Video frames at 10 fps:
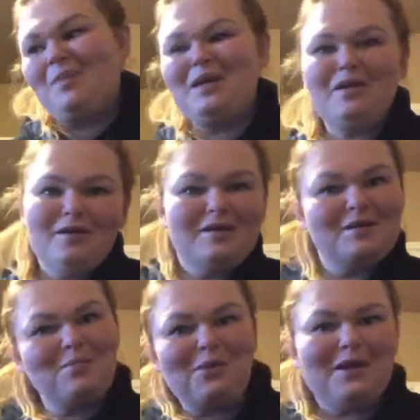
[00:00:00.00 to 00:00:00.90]
I'm here
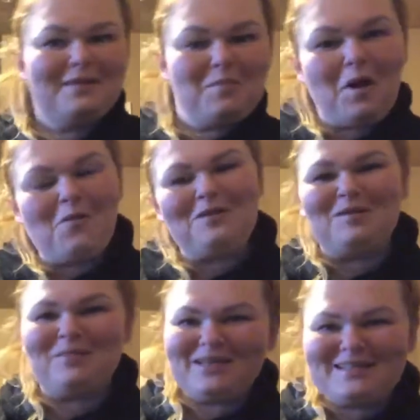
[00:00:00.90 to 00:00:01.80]
to break the mold
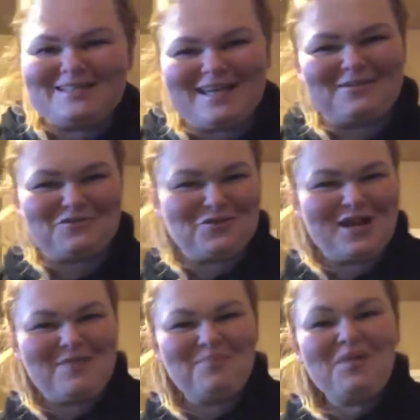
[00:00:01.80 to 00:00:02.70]
and break the standards,
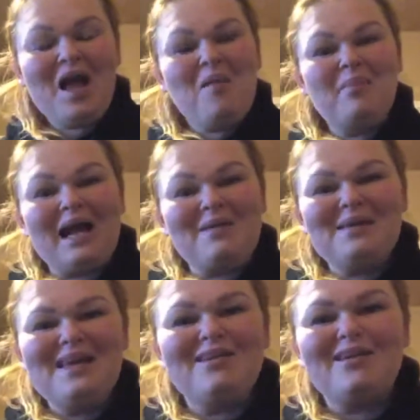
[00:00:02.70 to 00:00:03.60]
right? But
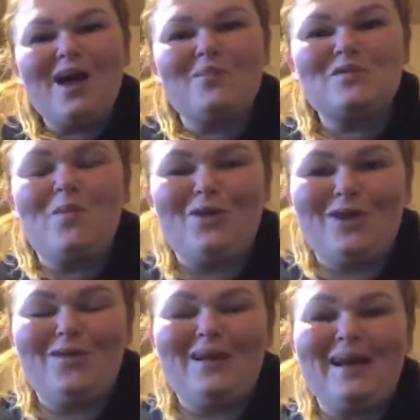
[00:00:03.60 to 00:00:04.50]
I'm here to help support
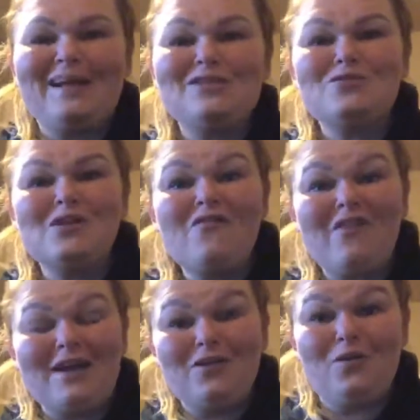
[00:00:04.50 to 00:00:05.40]
you, and I just want to
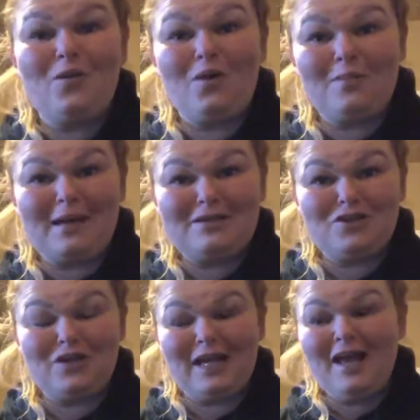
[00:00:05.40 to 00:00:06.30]
invite you on my
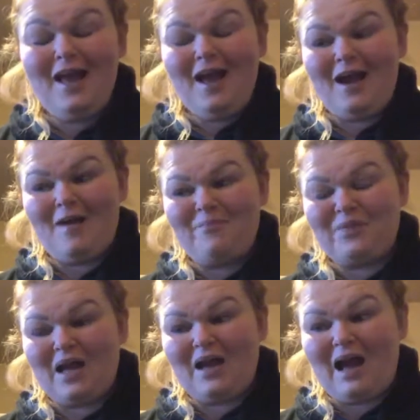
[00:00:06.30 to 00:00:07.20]
journey. Um,
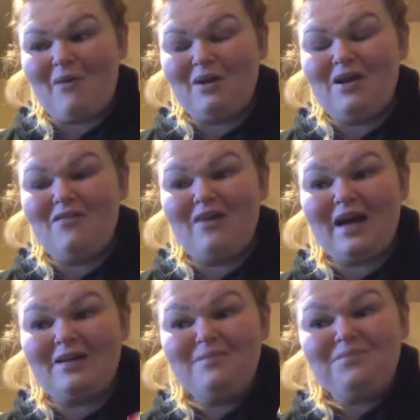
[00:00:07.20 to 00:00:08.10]
I, I want to
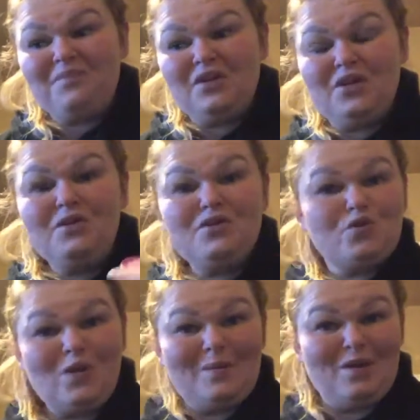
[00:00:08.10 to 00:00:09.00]
invite you to
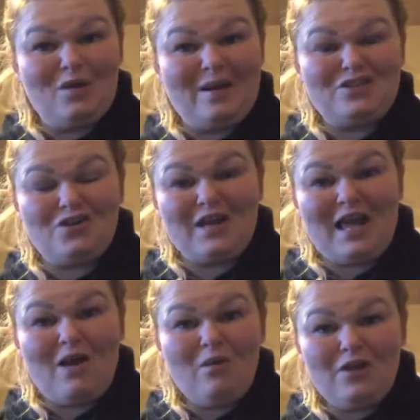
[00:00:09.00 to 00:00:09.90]
join me on my
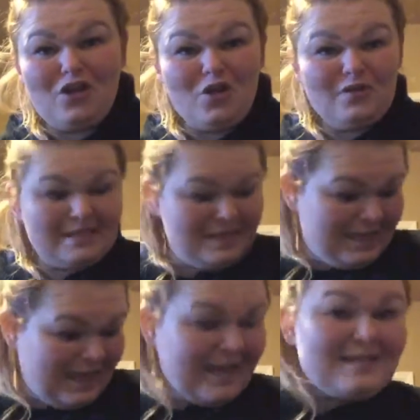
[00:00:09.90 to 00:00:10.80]
journey. I want you to
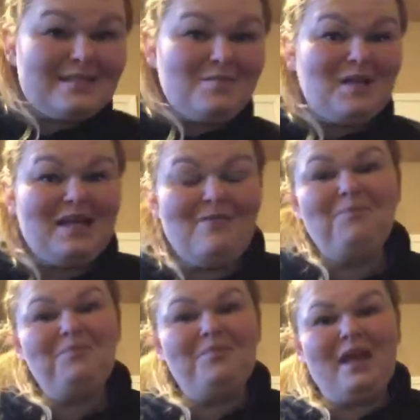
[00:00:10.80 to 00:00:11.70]
sit next to me,
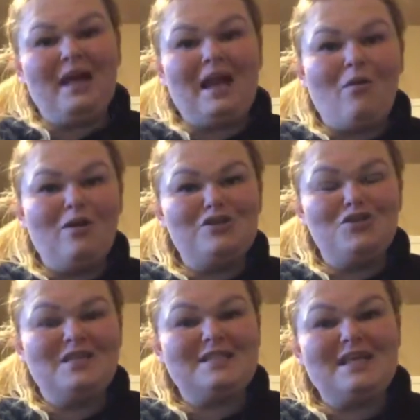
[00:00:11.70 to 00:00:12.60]
and I want
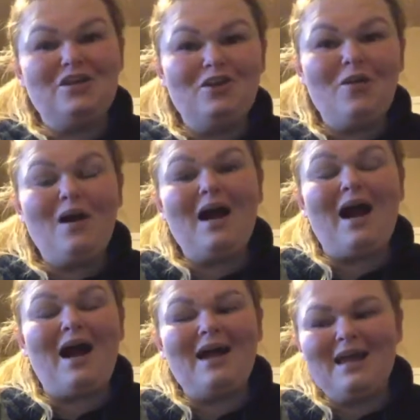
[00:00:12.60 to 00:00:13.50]
you to say, you know what,
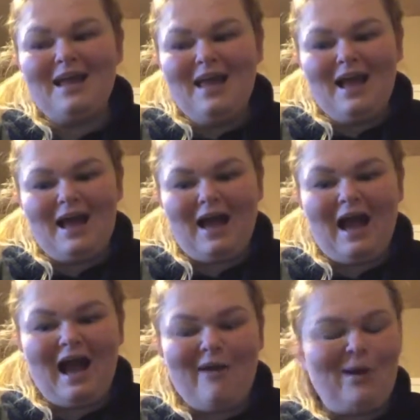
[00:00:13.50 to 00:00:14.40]
I
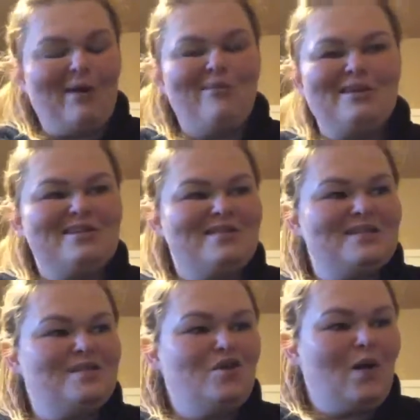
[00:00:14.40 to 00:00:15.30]
I, I want to do
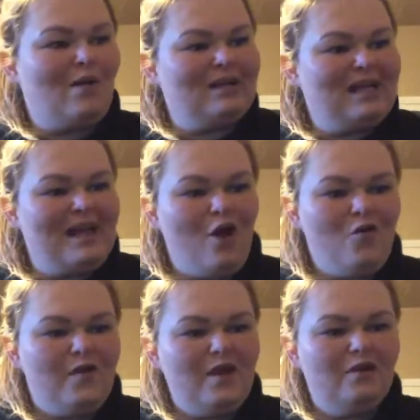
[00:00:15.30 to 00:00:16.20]
this too. I want to get
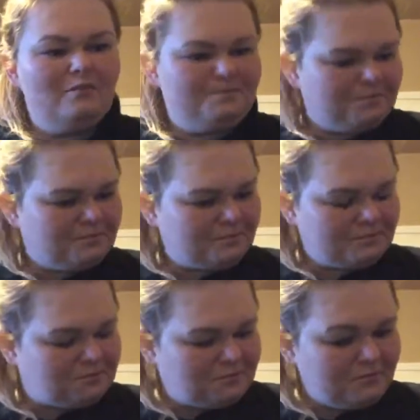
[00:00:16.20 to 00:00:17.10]
healthier.
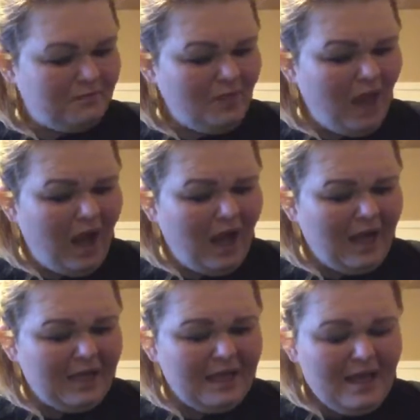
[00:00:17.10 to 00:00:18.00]

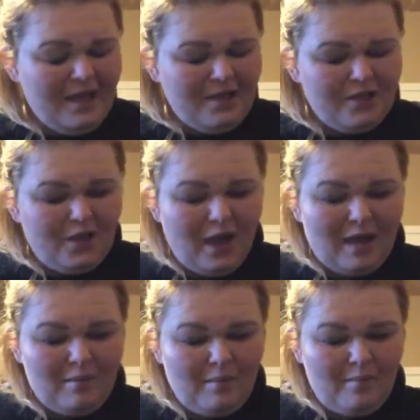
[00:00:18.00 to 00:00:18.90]
I, you know,
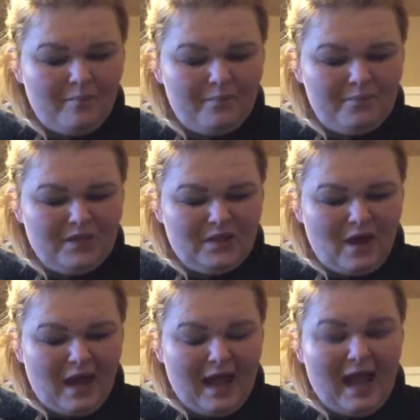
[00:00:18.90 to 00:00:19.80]
I'm you
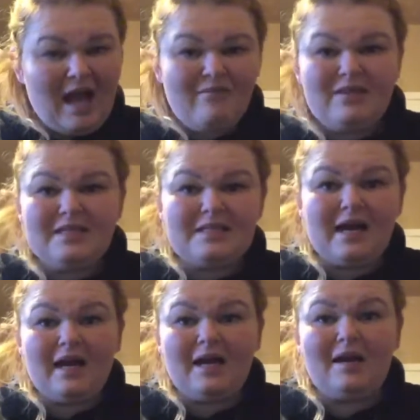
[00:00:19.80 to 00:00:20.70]
know, I have a
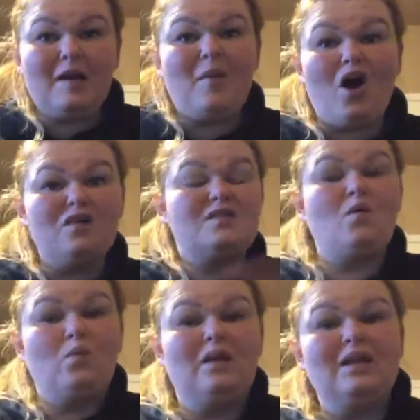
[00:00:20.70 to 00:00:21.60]
desire and I'm
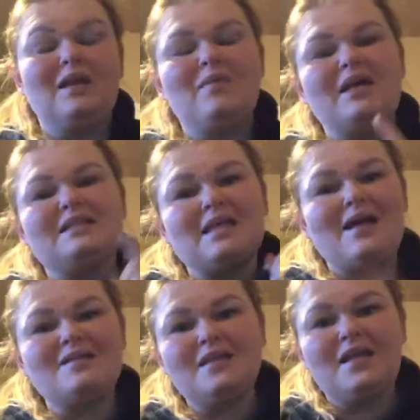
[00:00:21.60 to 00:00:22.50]
also willing because
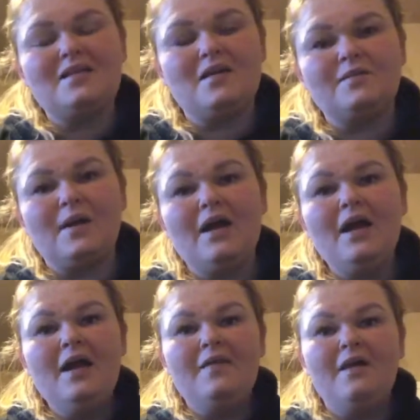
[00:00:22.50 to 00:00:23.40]
last night I talked about
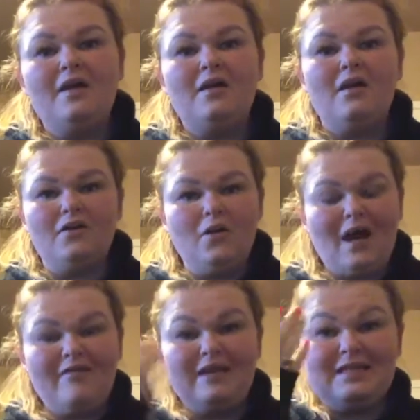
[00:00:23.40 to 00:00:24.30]
there you
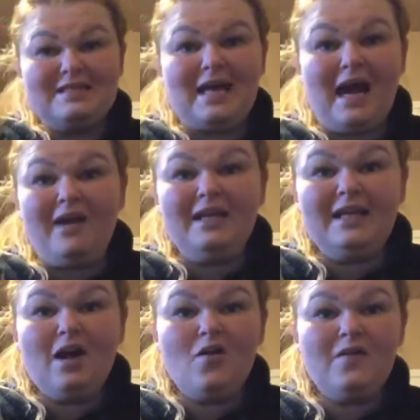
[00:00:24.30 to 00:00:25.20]
having a desire to
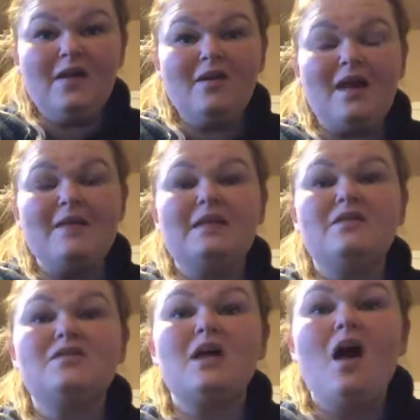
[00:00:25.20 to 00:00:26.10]
get healthier and then
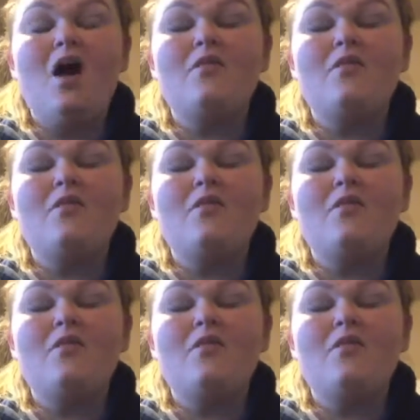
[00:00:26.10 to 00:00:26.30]
there's